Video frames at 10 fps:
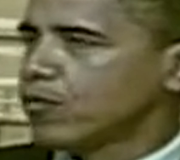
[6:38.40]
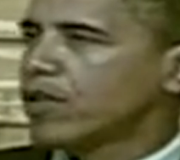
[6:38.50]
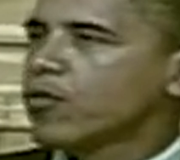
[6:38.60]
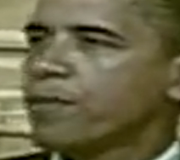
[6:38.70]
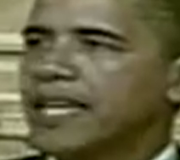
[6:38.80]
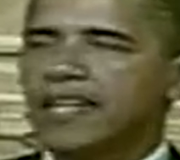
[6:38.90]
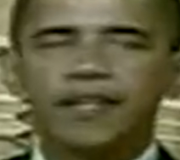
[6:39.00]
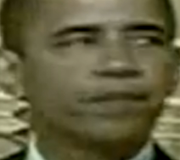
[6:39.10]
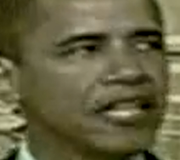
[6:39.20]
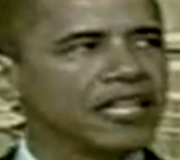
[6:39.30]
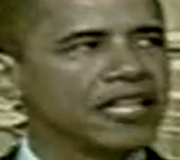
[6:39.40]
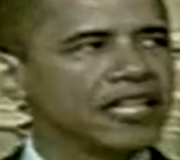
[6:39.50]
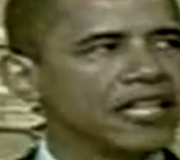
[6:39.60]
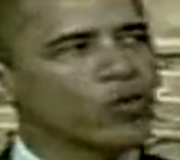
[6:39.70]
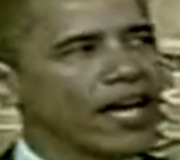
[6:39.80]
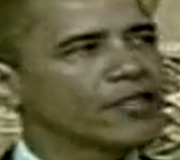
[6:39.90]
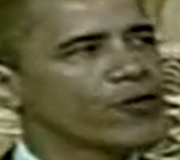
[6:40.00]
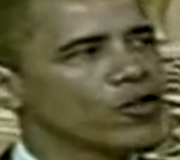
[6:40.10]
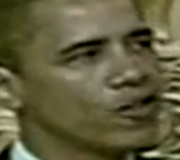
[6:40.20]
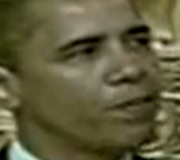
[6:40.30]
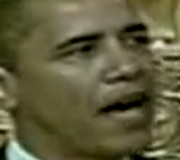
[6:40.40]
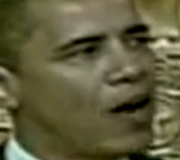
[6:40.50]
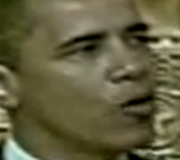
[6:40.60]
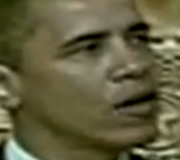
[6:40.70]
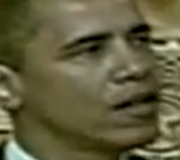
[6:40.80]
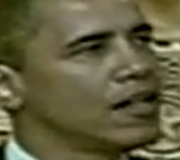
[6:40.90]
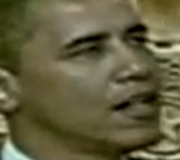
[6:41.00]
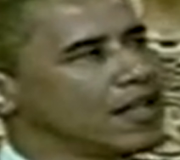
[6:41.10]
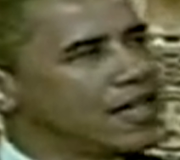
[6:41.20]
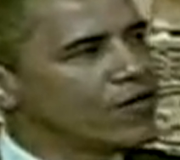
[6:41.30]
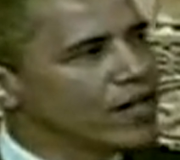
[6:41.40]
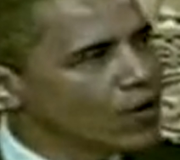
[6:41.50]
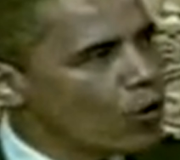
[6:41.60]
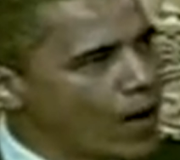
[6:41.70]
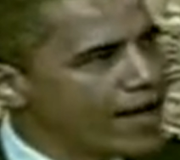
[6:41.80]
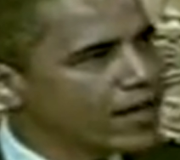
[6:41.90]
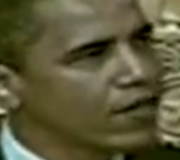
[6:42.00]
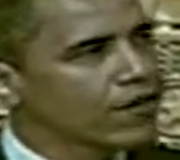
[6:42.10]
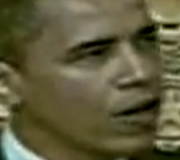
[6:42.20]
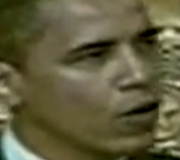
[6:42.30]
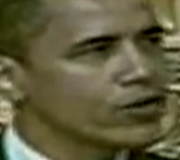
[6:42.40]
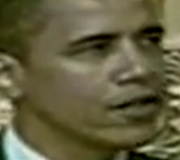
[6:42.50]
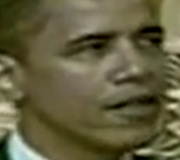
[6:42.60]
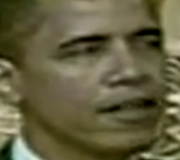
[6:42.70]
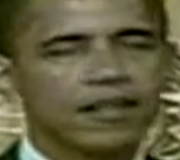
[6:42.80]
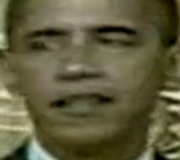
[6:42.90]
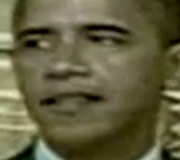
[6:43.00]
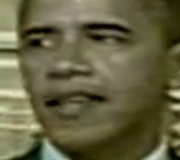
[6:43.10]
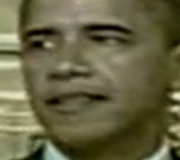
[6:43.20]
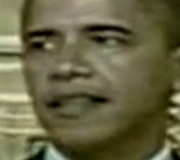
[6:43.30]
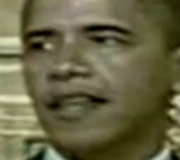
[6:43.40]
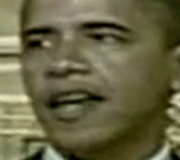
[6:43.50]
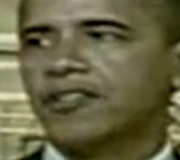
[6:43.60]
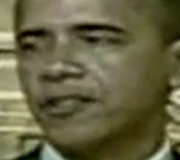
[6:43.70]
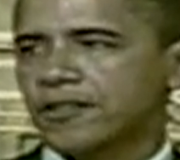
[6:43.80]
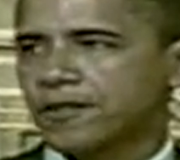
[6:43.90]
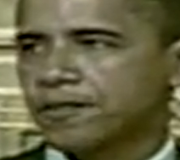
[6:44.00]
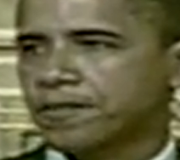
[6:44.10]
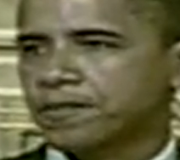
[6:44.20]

With repeated peaceful transfers of power, even in the wake of closely contested elections.